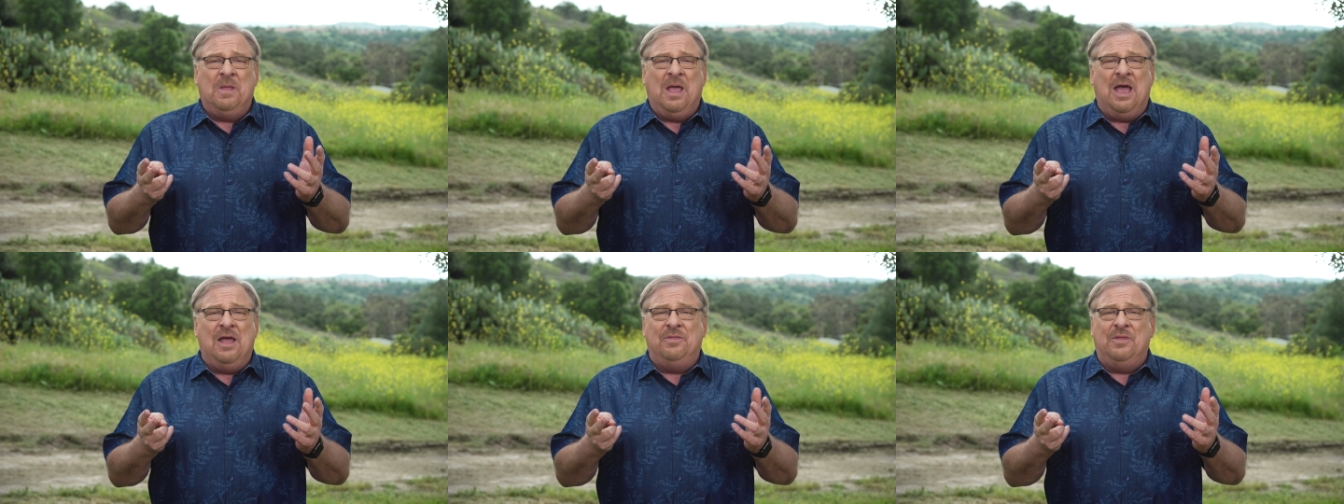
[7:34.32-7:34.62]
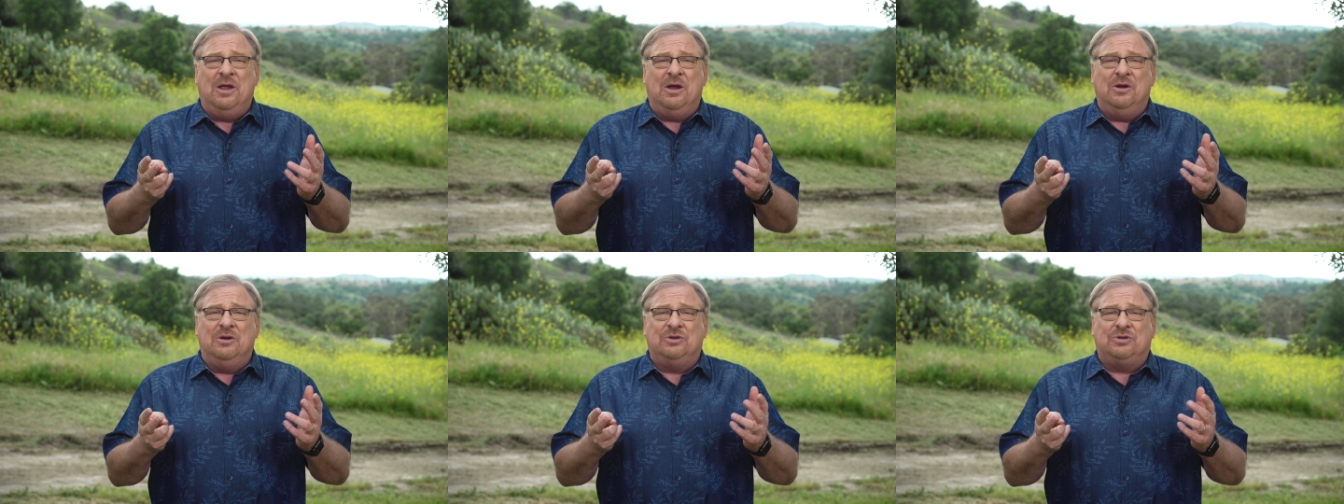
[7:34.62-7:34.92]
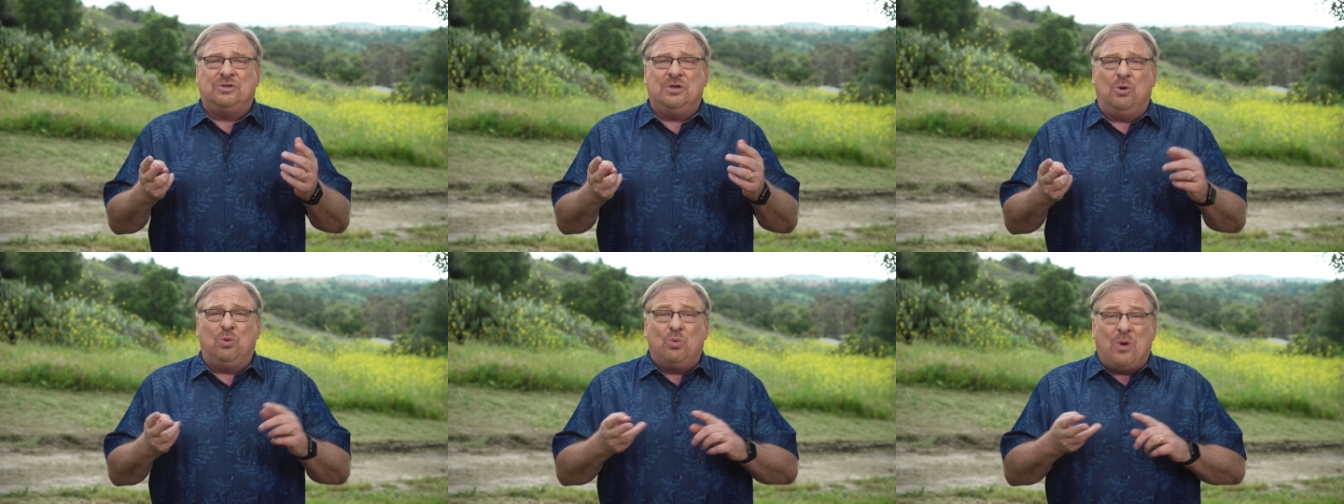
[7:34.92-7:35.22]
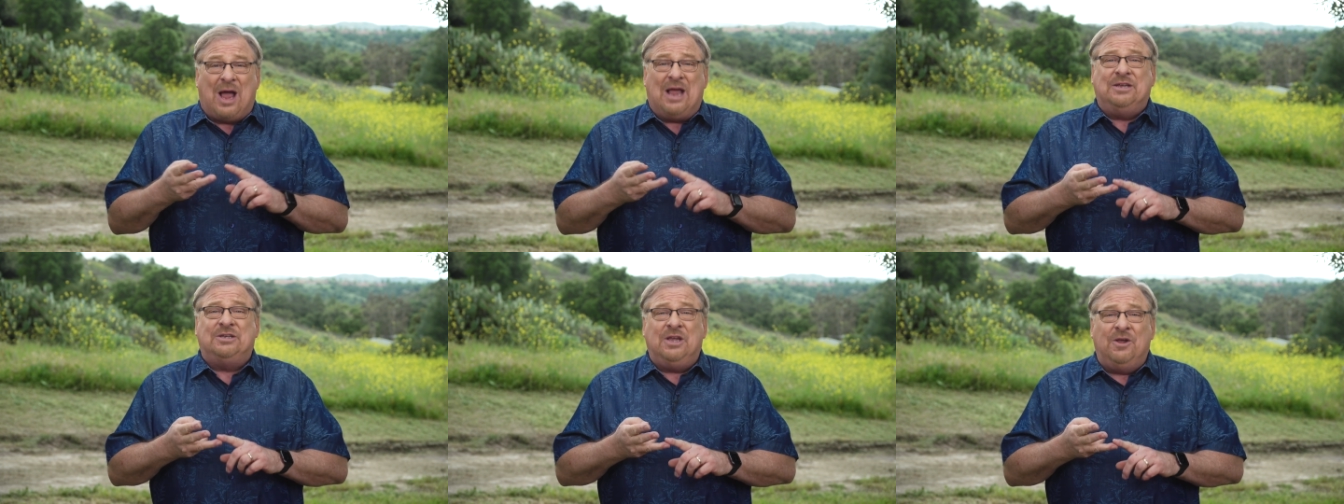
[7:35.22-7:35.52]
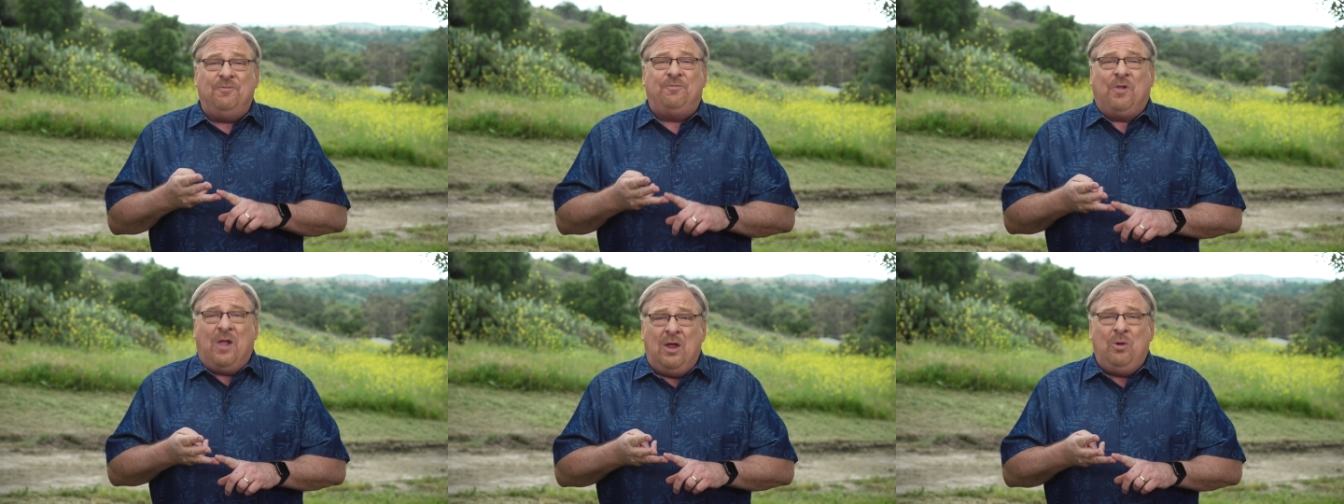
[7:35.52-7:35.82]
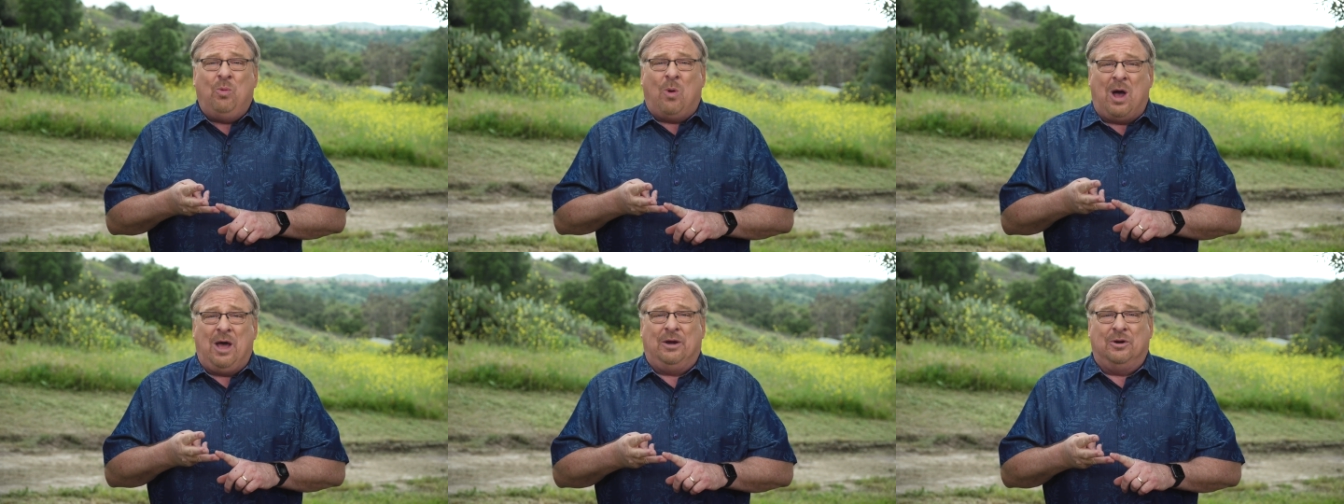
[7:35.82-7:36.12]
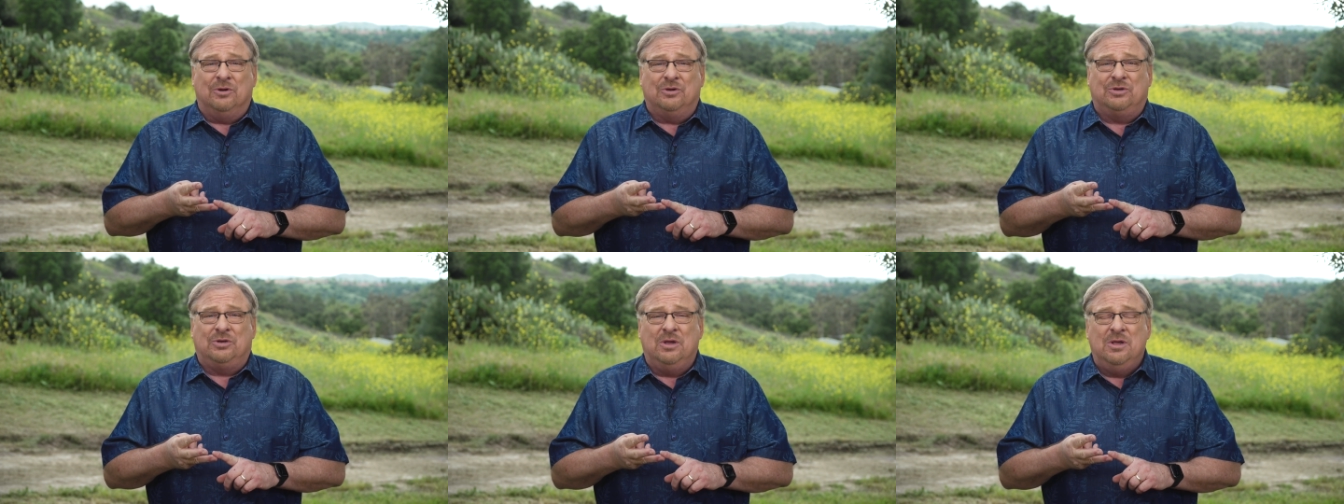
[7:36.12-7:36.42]
And there's the rising
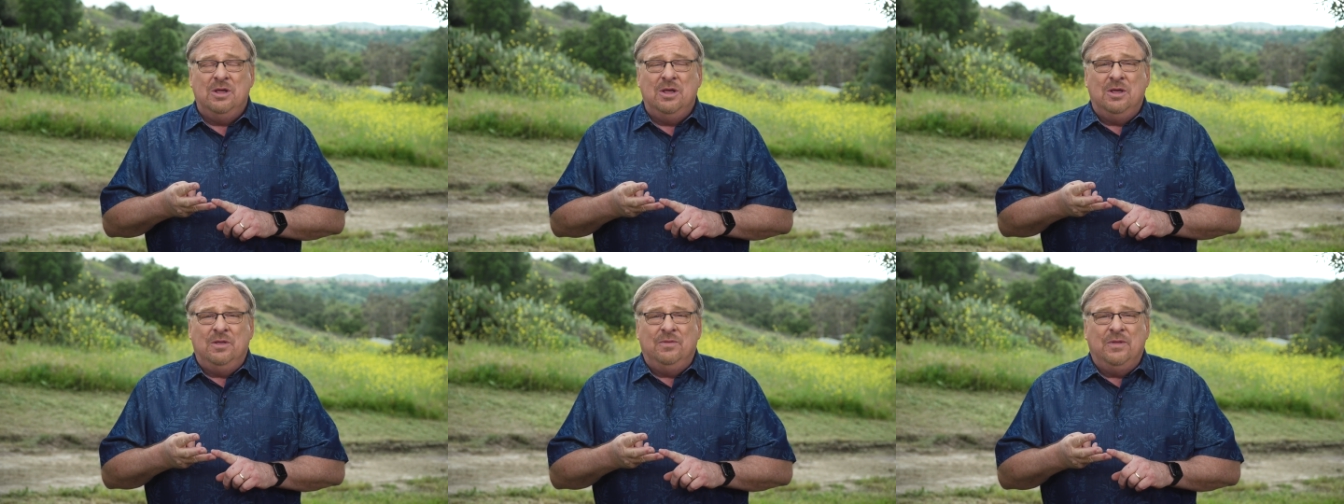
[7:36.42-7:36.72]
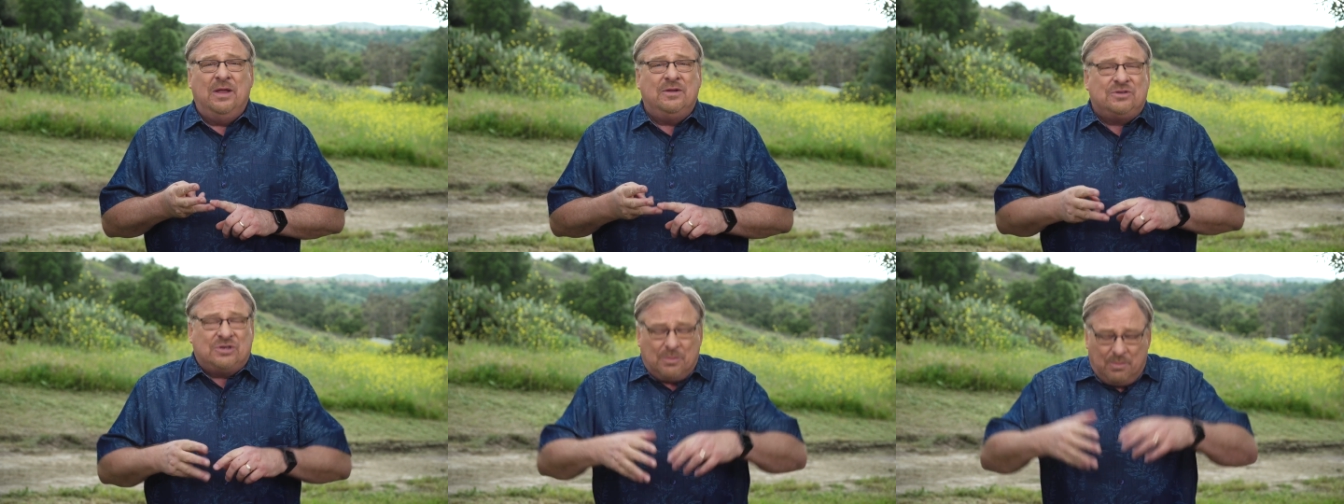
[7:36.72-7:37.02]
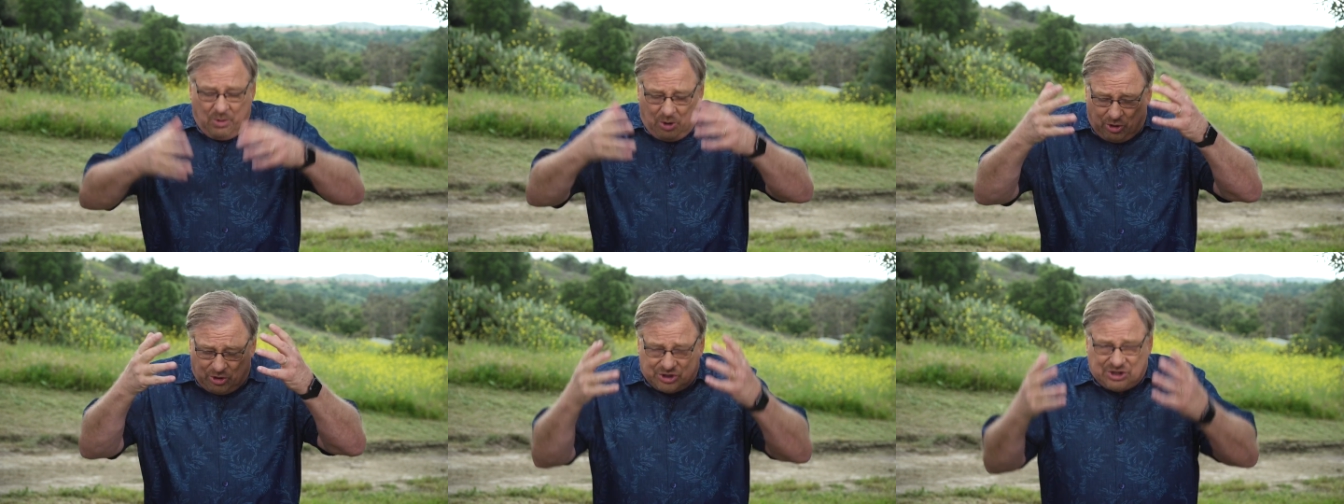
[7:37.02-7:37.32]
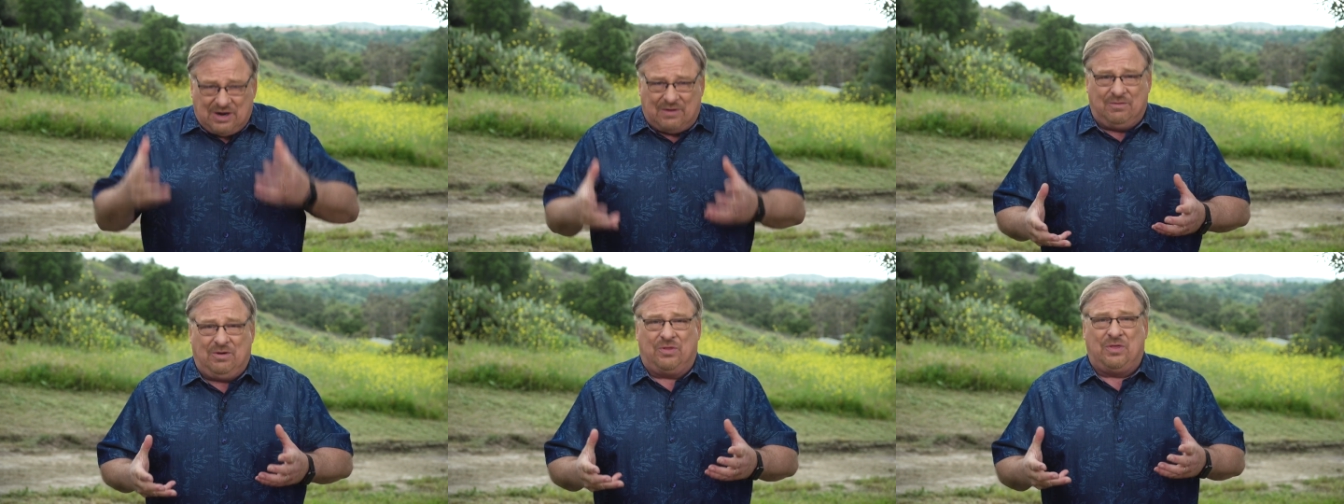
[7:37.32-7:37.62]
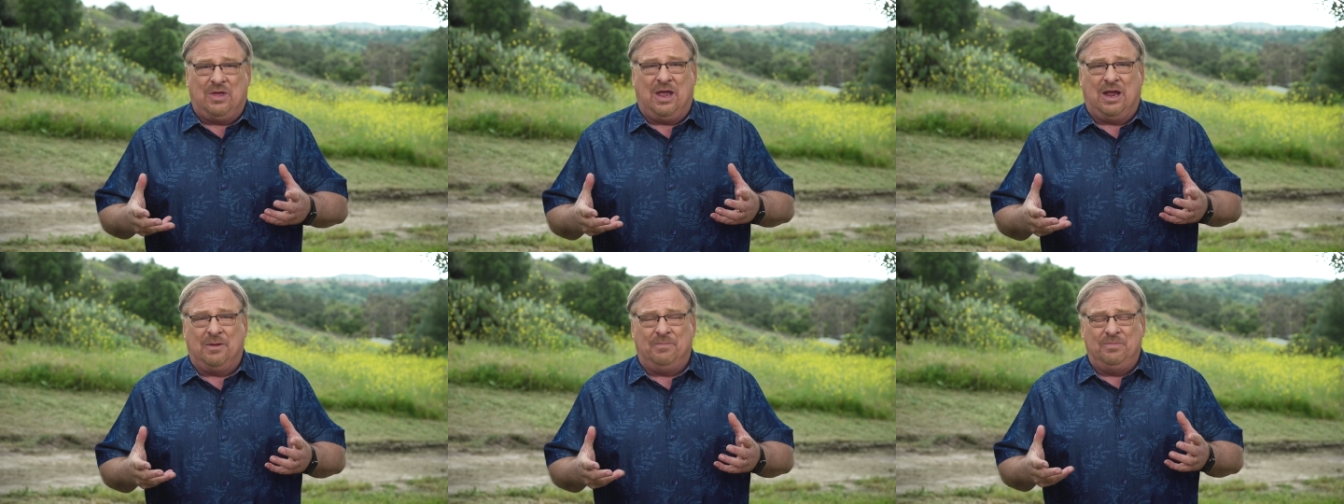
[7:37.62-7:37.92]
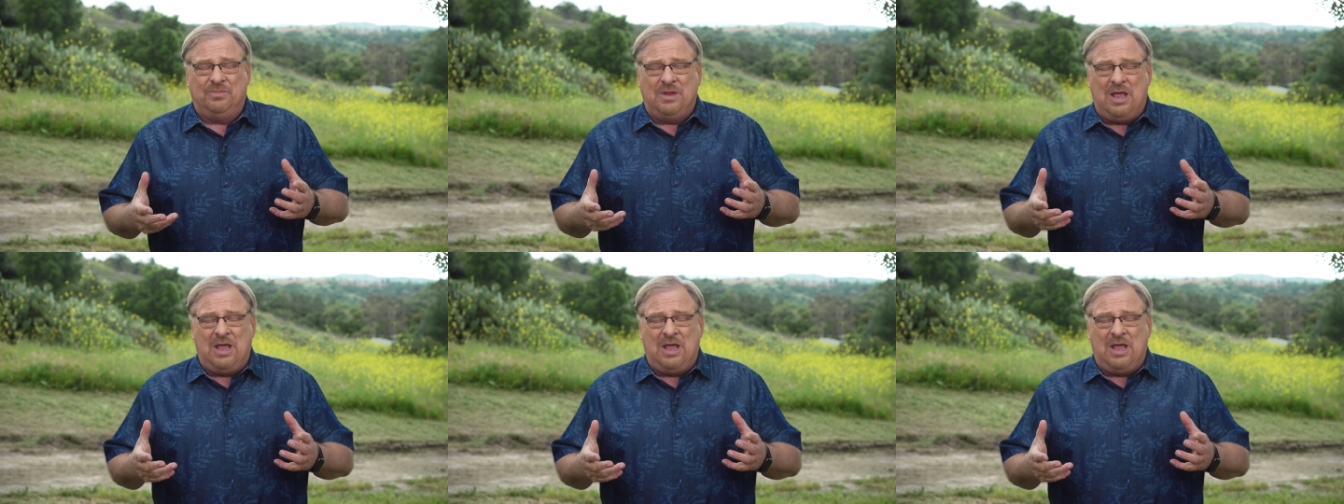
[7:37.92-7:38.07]
floodwaters that submerge everything.